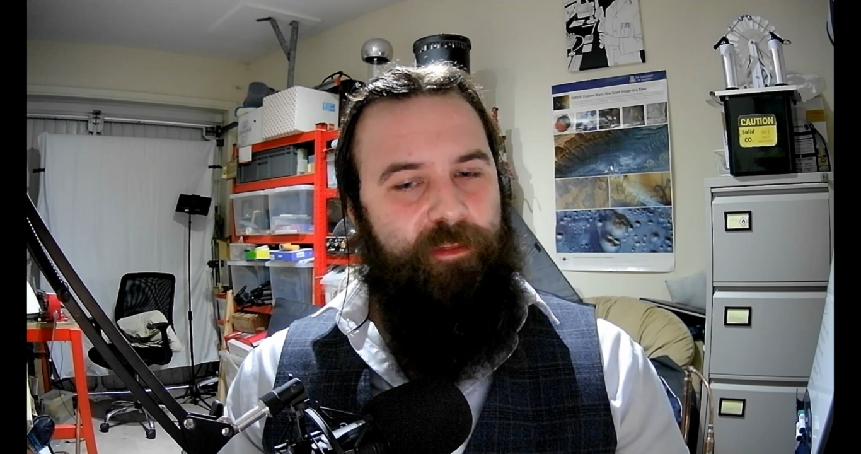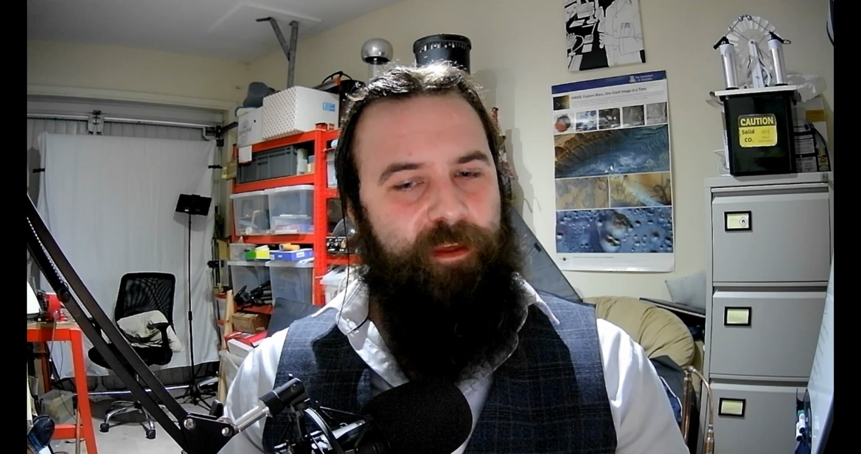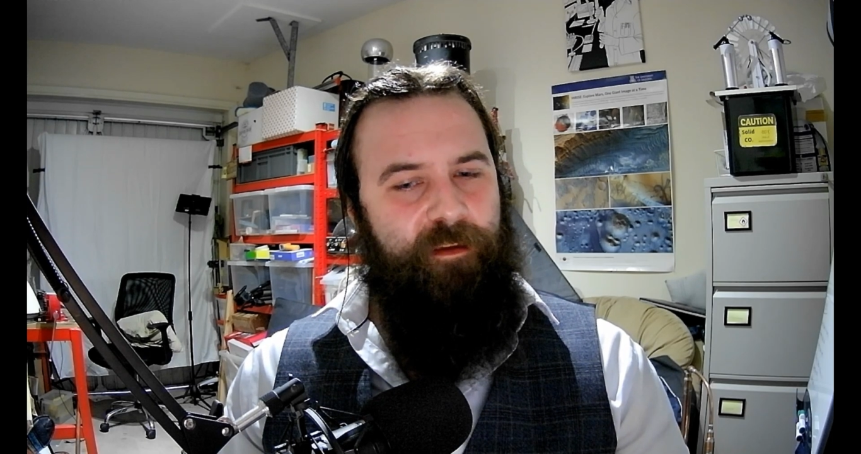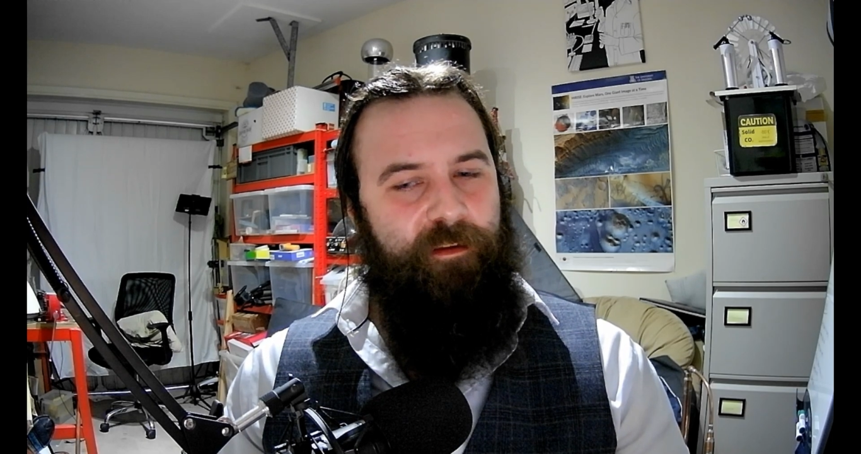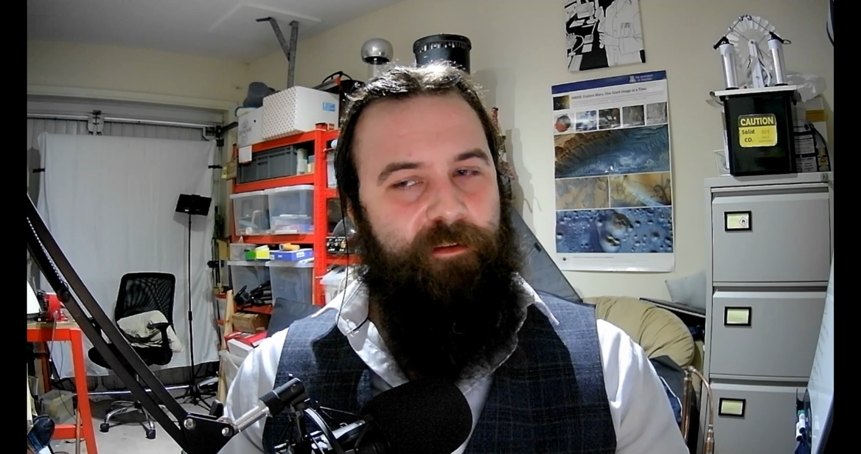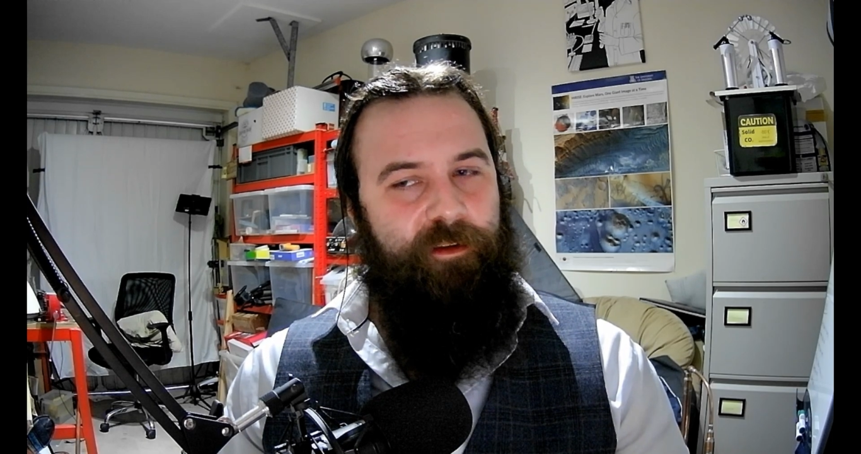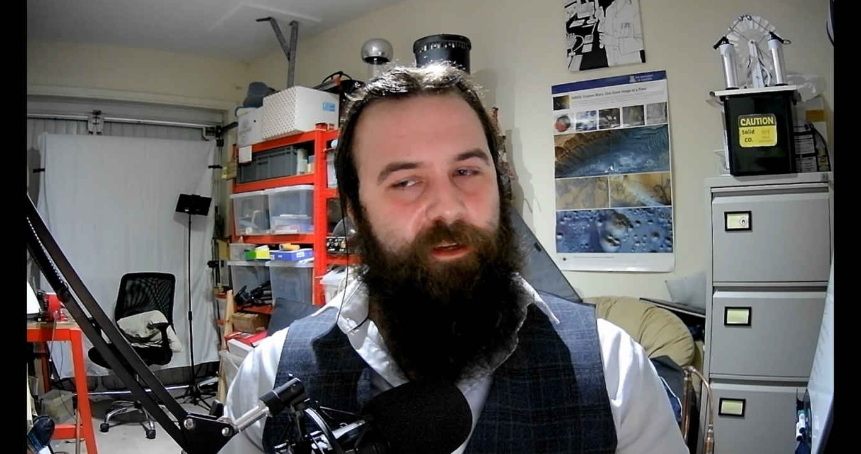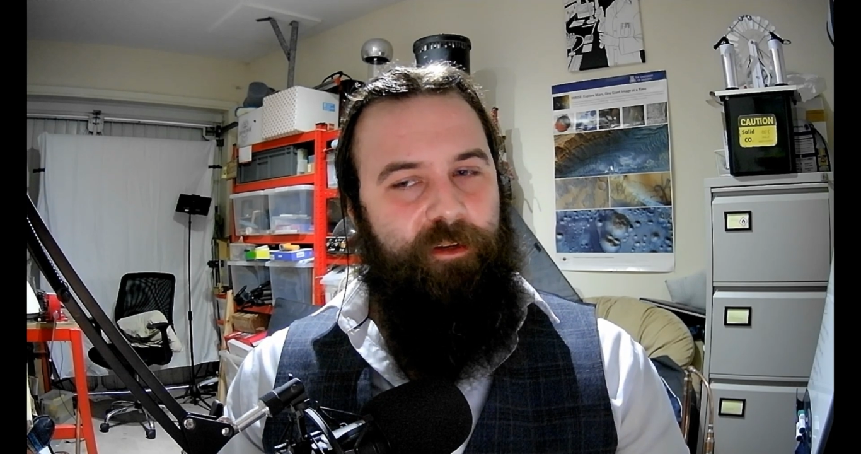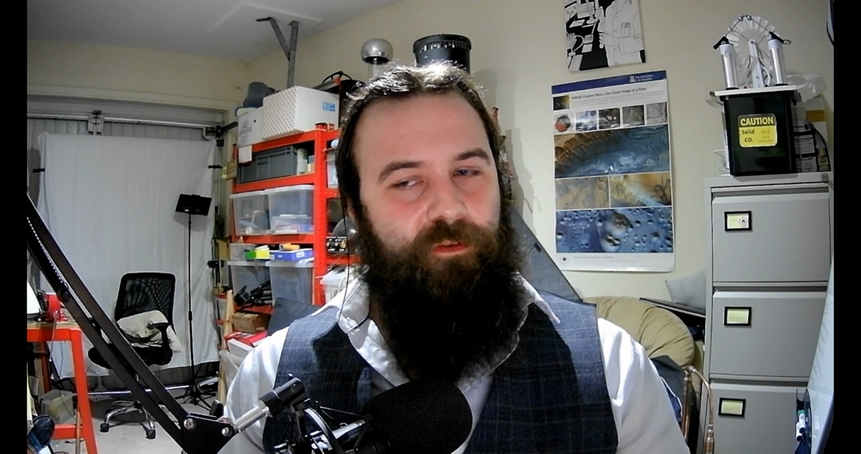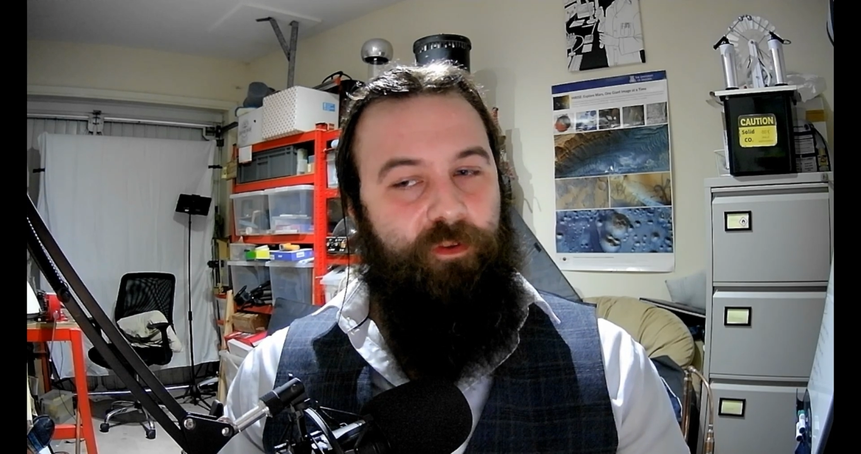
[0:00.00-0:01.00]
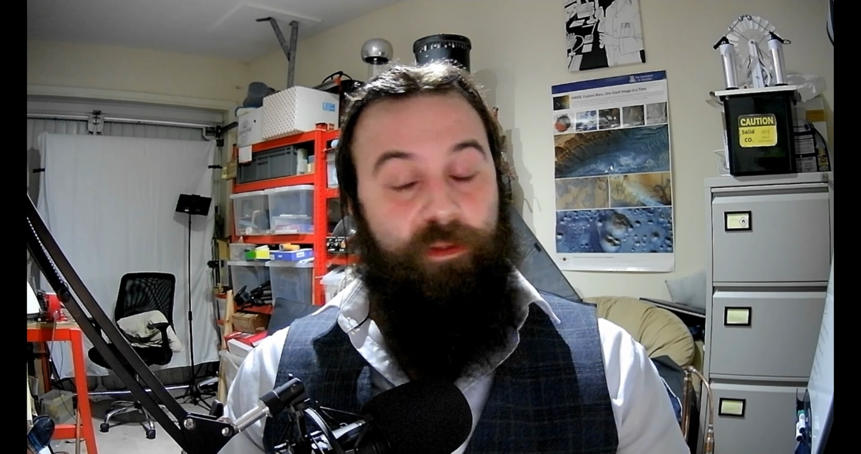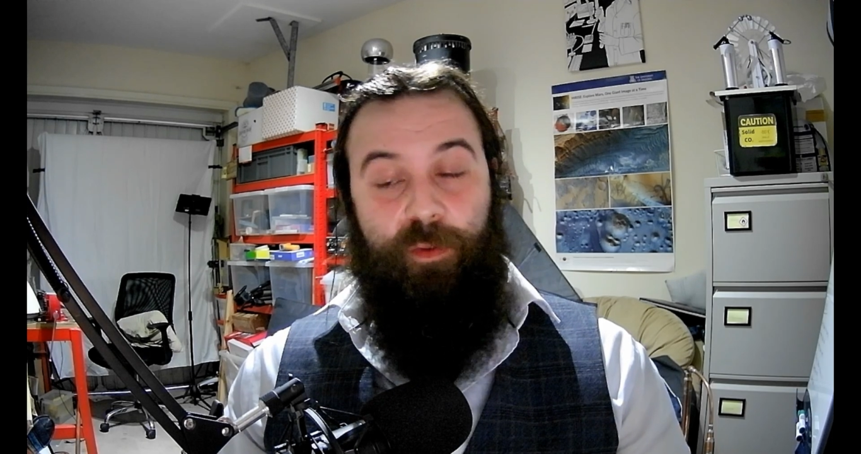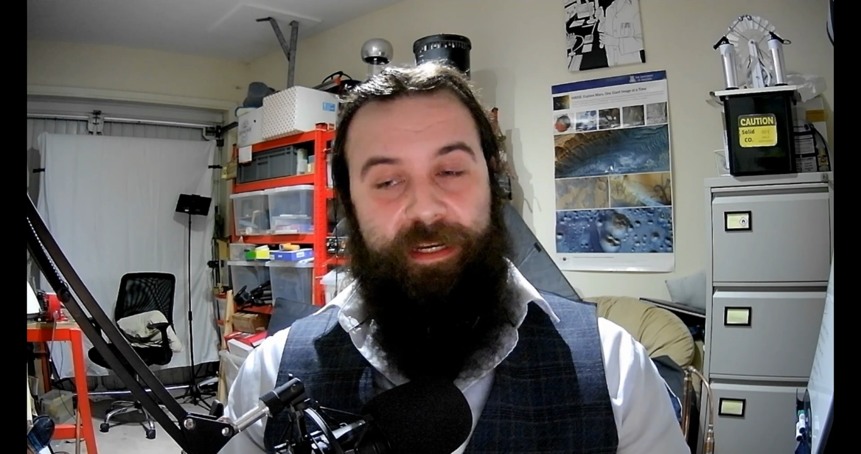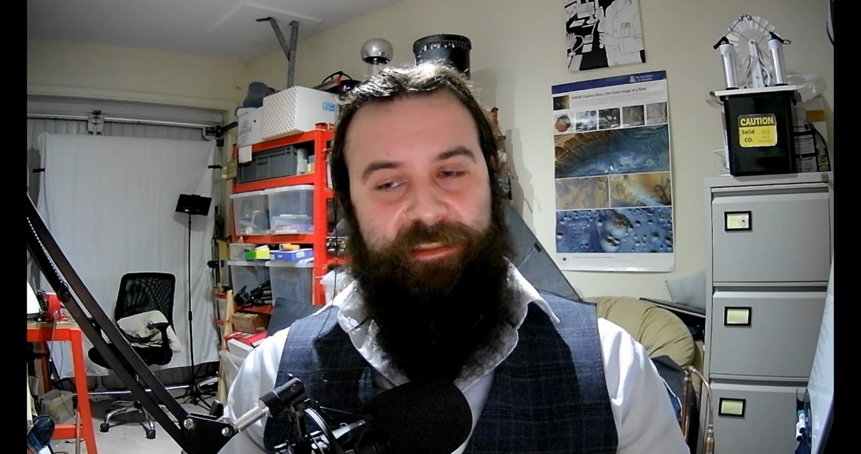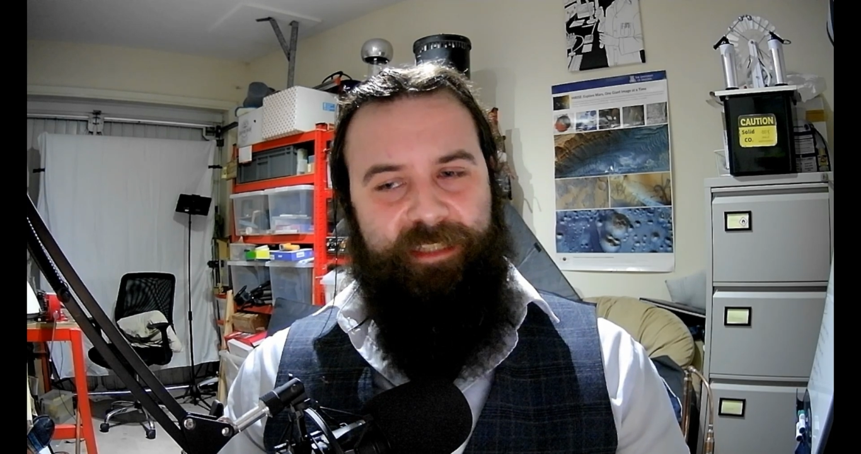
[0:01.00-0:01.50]
I think, or the
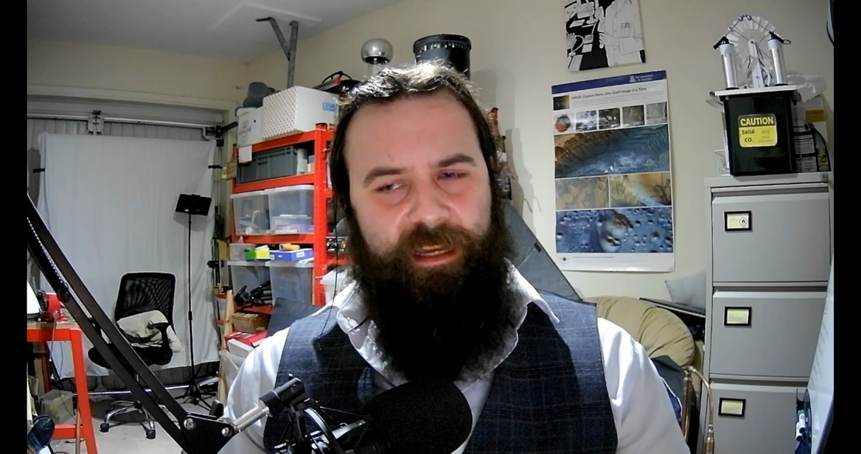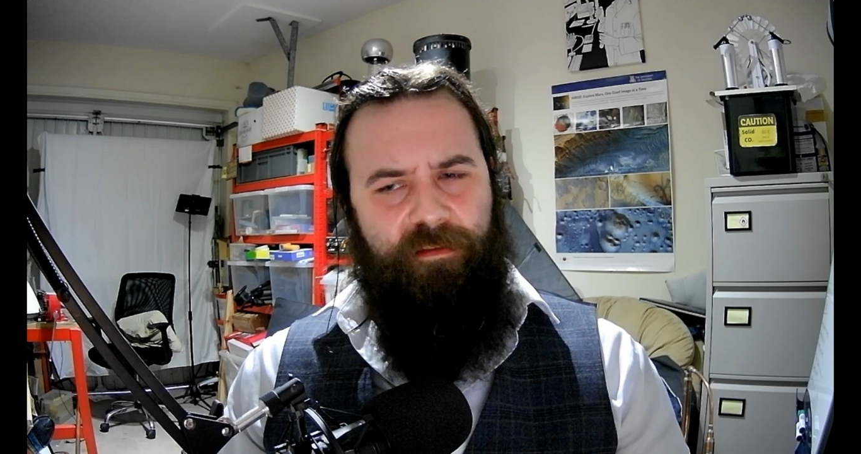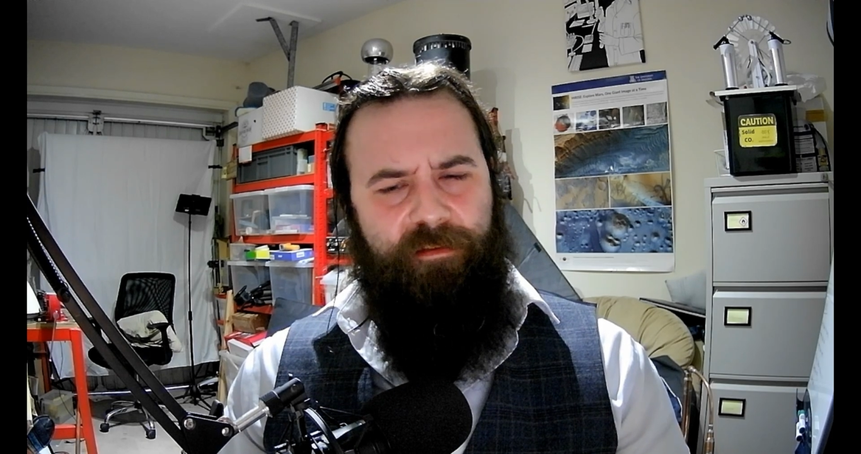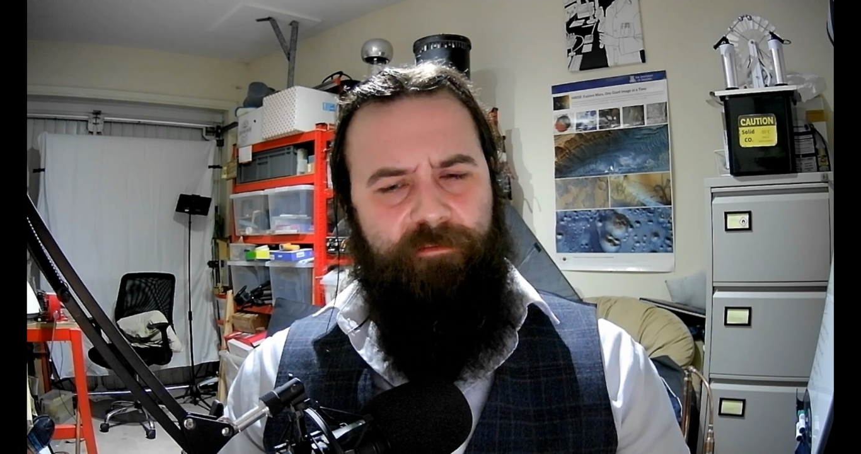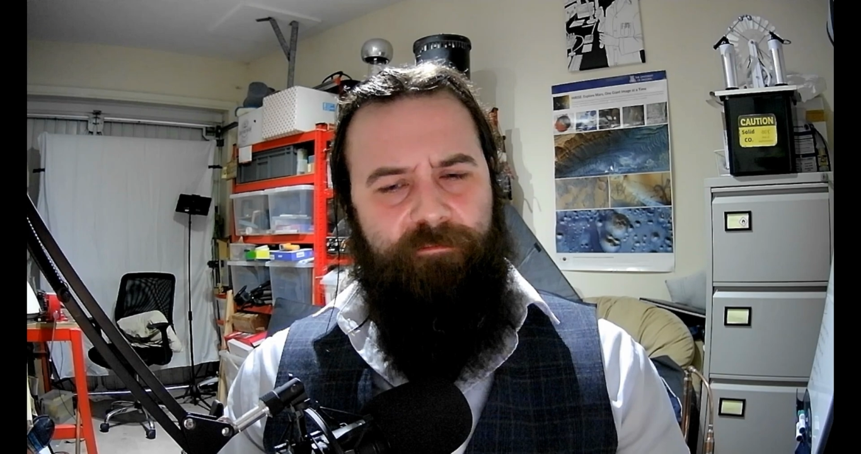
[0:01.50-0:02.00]
26th.